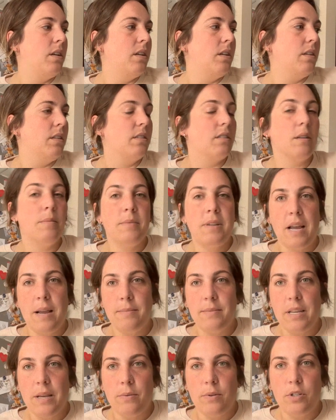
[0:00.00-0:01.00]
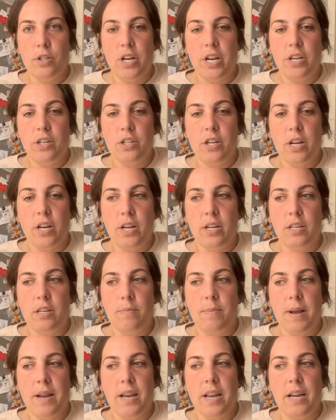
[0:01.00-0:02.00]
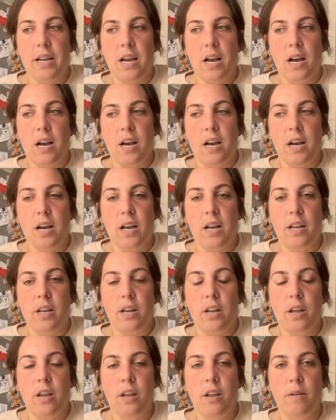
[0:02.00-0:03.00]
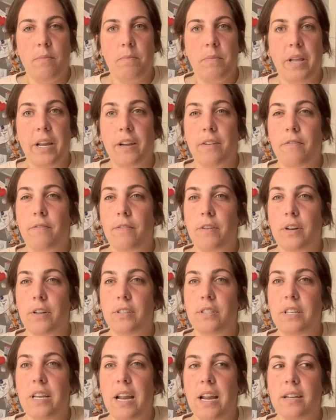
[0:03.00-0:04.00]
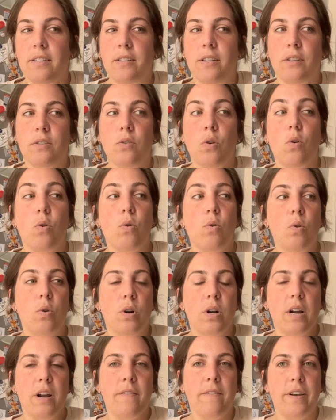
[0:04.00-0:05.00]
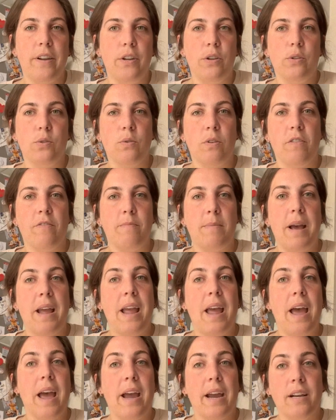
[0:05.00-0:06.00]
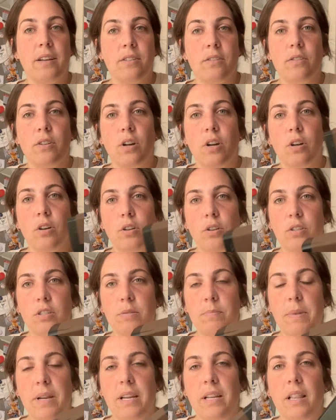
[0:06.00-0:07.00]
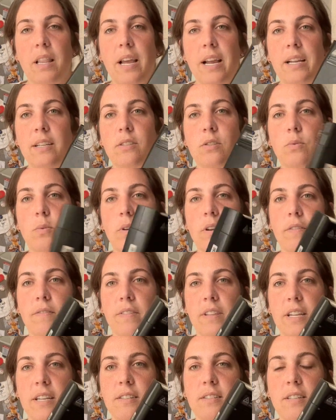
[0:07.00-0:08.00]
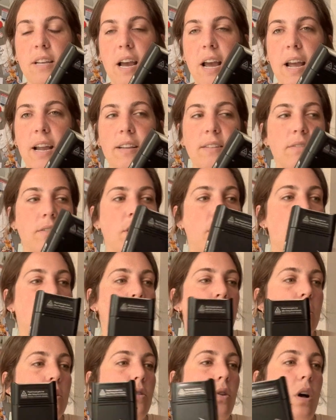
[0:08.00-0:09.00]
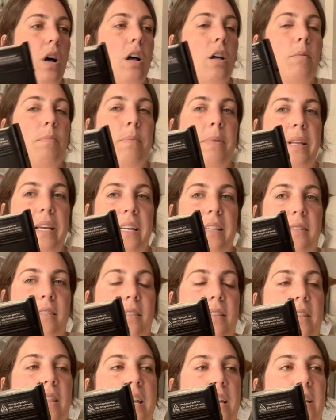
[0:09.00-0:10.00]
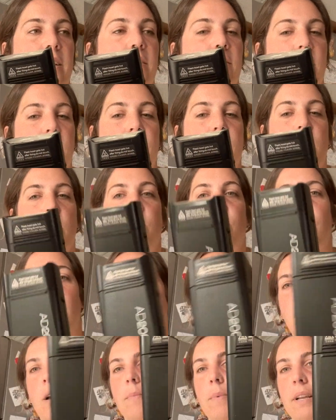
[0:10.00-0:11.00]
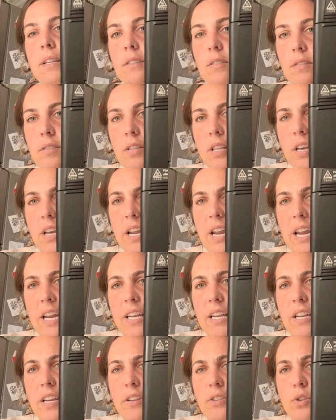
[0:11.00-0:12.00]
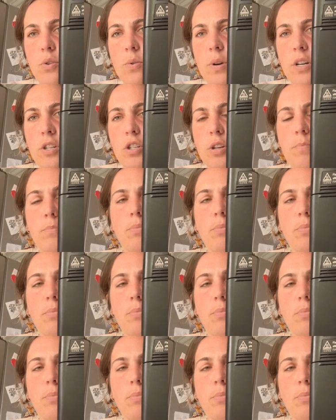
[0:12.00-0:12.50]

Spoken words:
Sometimes I will change it depending on like first dances, or if I use one of my external speed lights, one of these guys. So I'll place this, it's the 8200